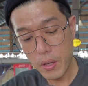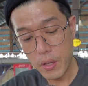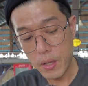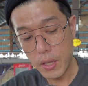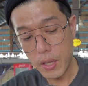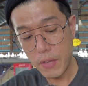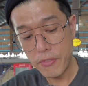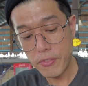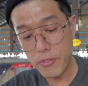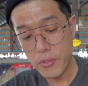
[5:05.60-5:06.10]

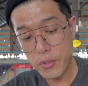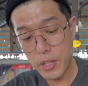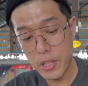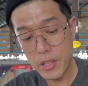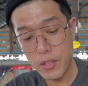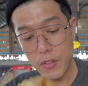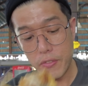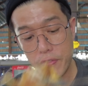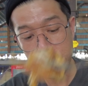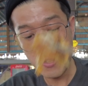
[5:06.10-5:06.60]
If you
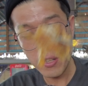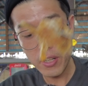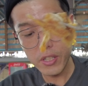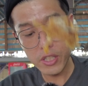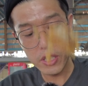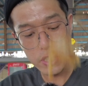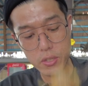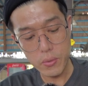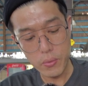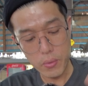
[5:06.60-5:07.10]
cannot
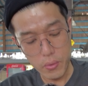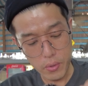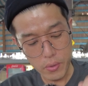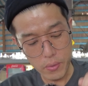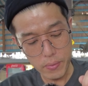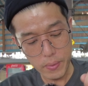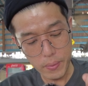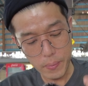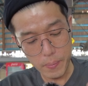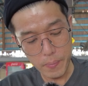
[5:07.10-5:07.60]
finish all
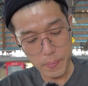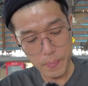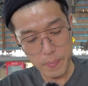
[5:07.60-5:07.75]
of them,